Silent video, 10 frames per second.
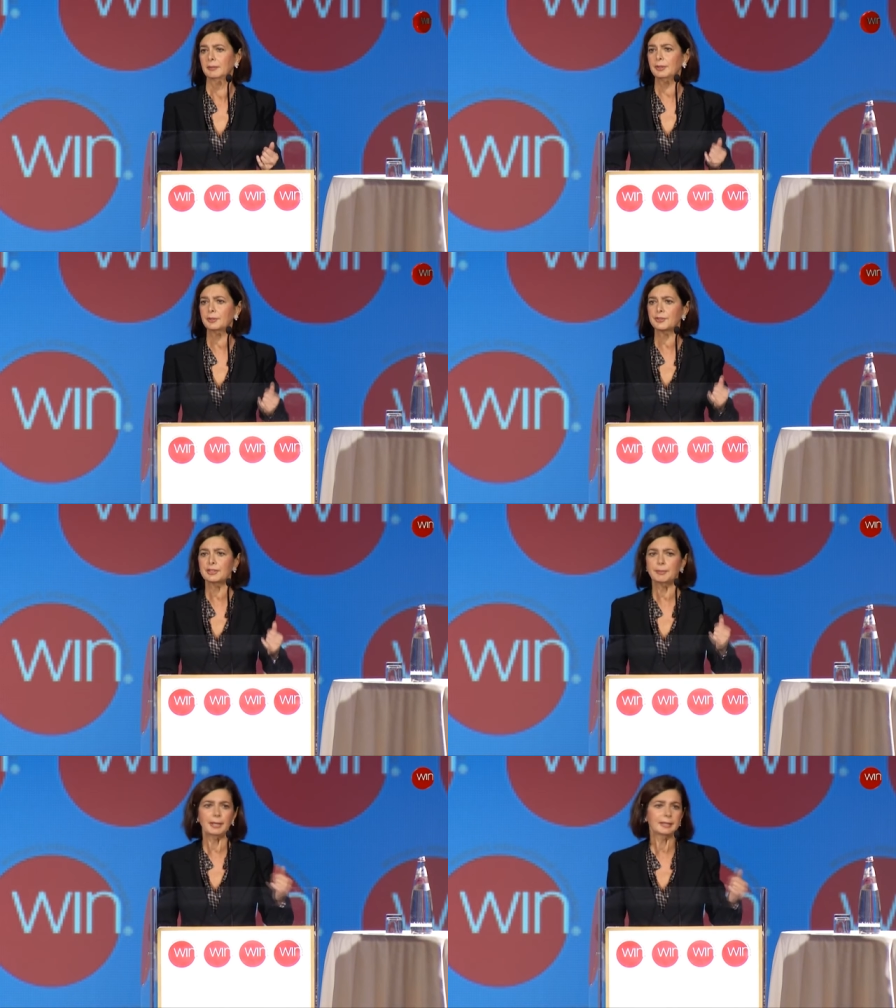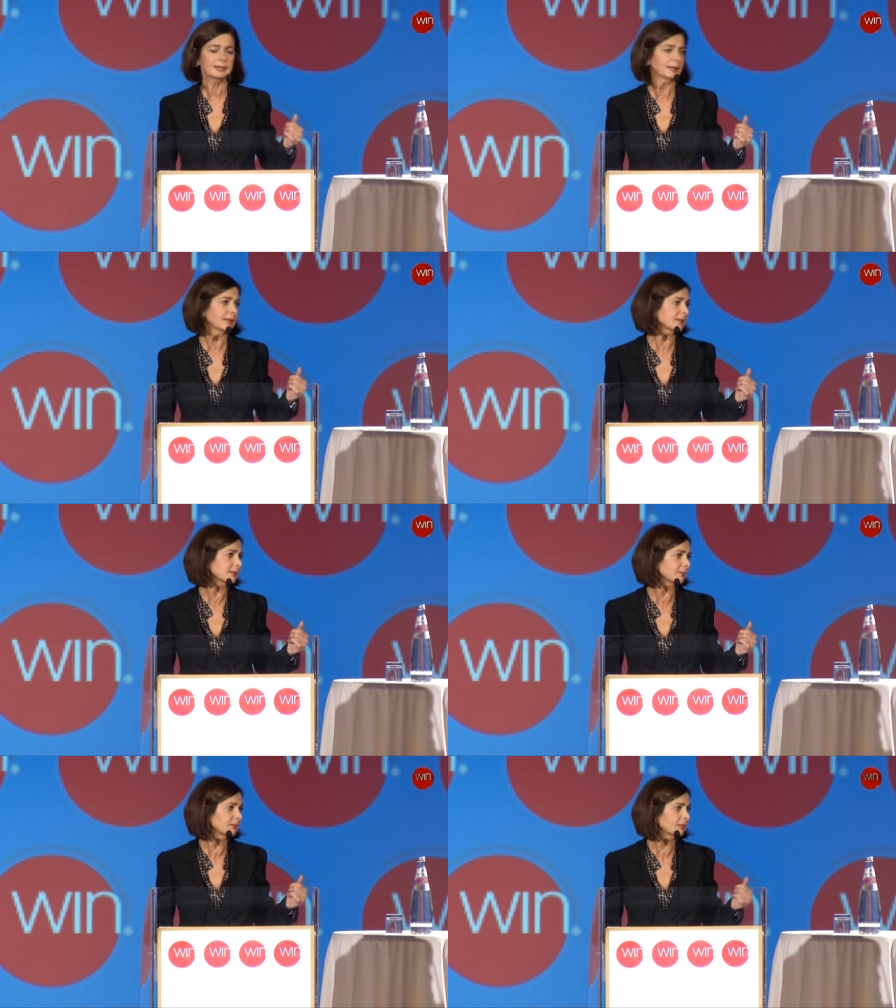because their partners
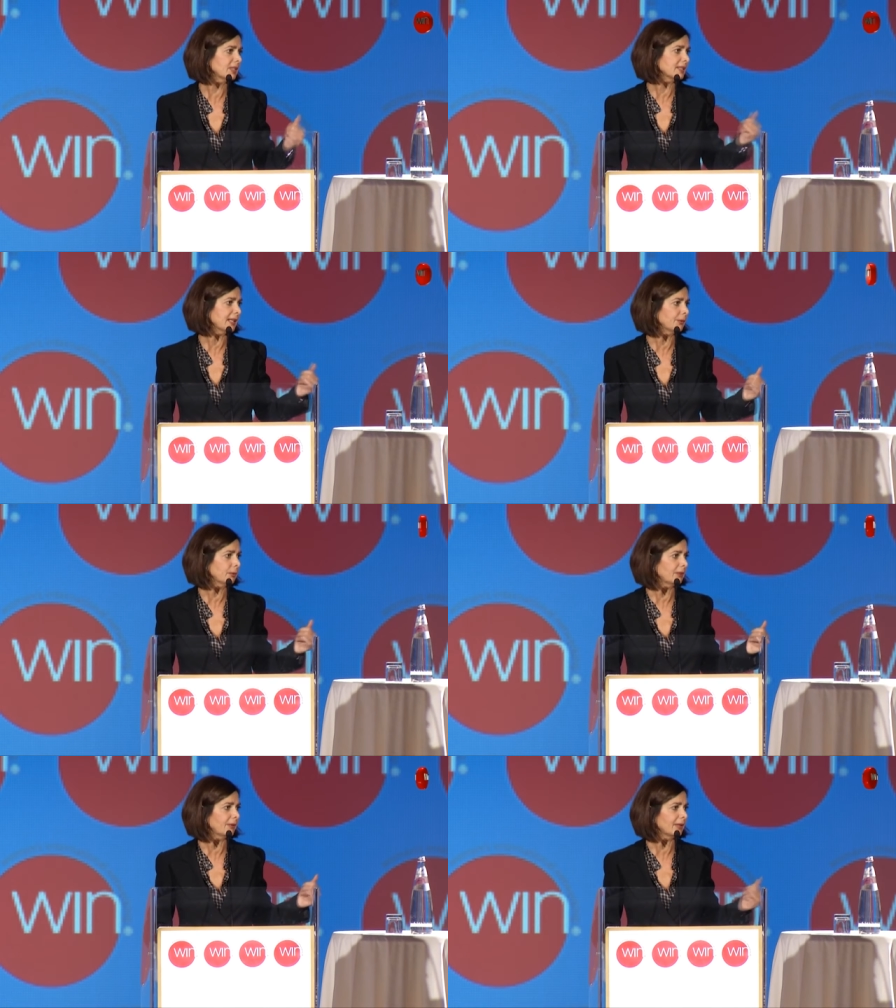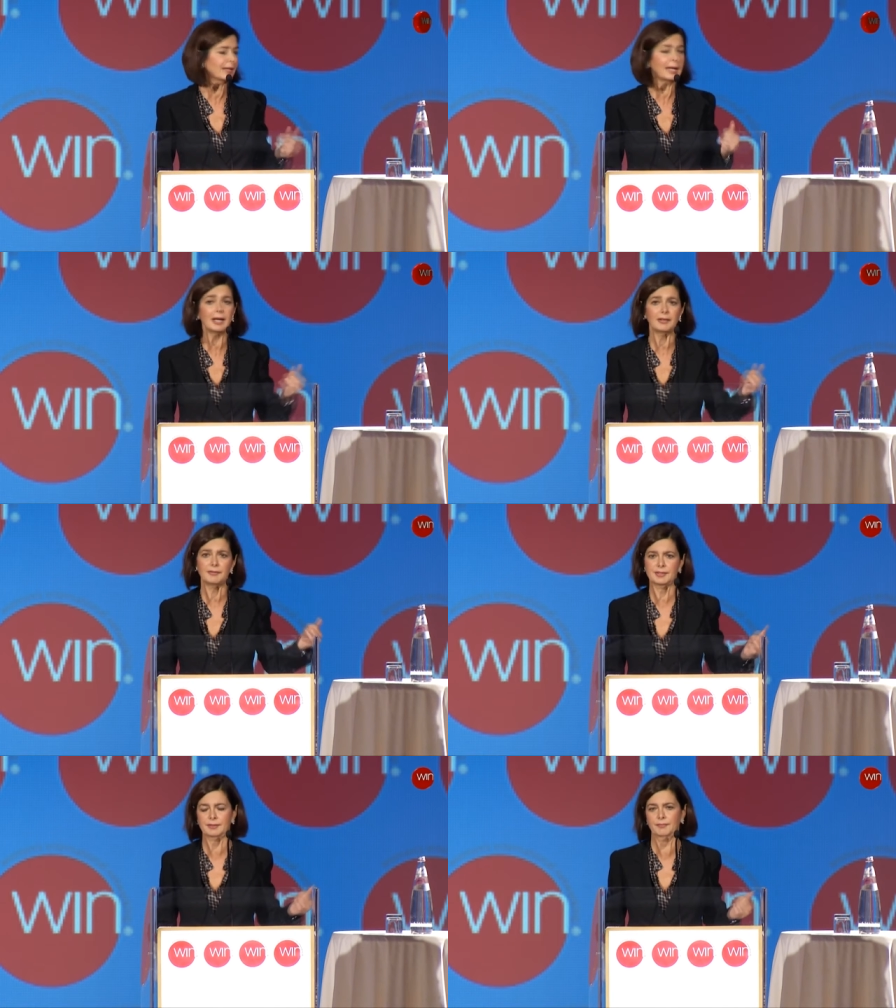decide to have other
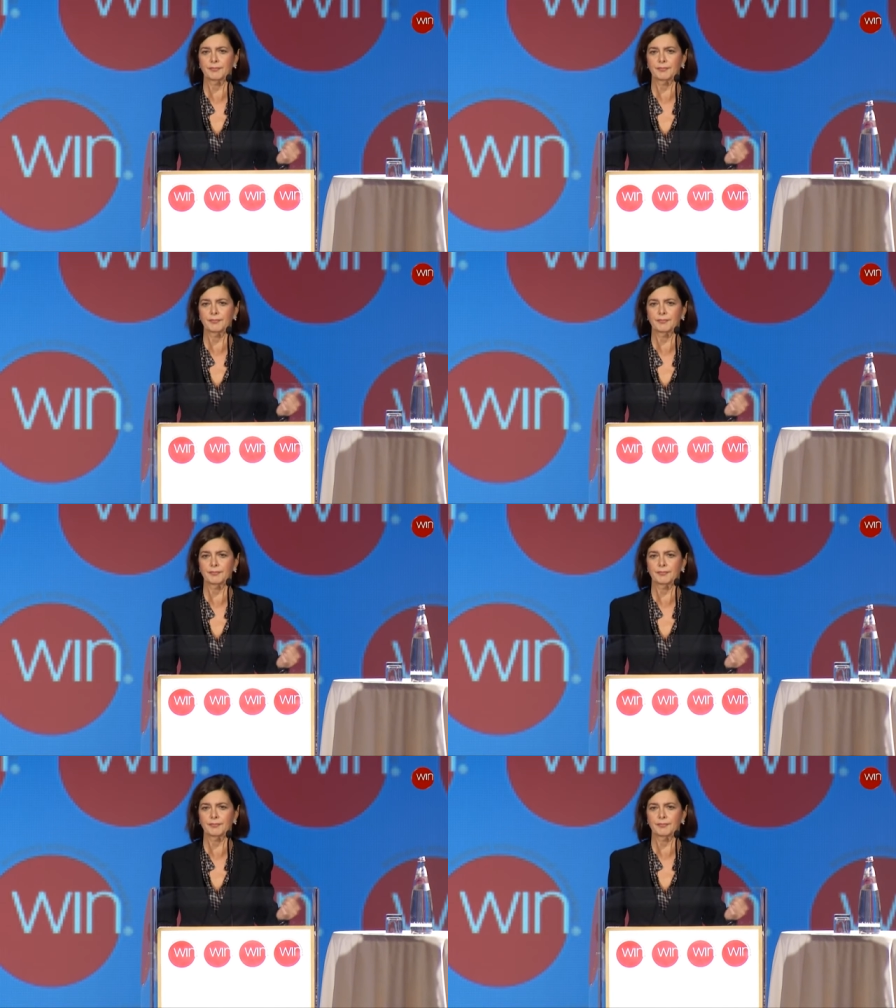lives.